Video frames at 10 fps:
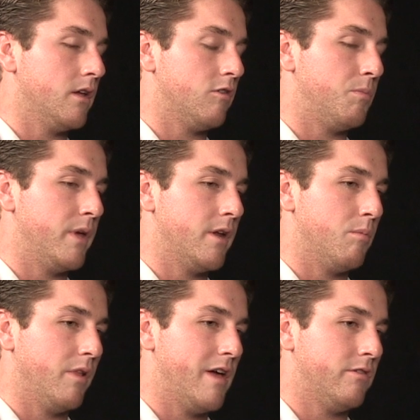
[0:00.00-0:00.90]
it's been a
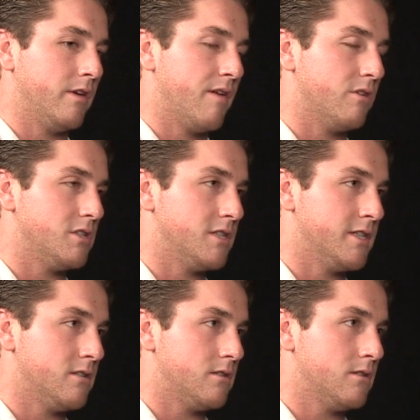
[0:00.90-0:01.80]
blessing ever
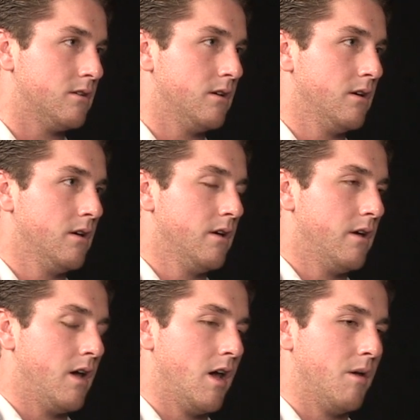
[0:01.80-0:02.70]
since.
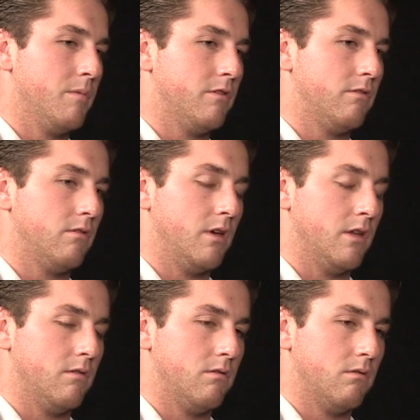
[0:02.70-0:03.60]

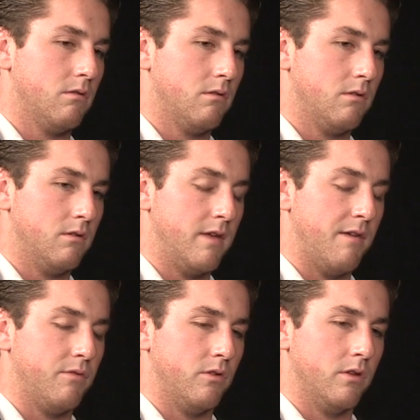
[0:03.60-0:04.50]
It's
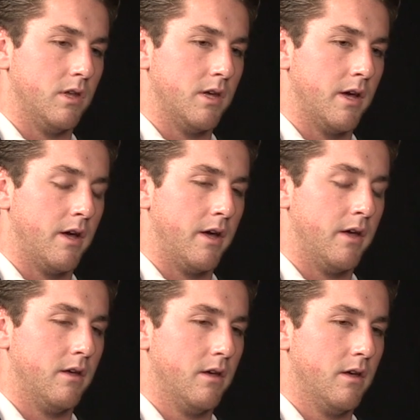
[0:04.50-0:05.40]
definitely a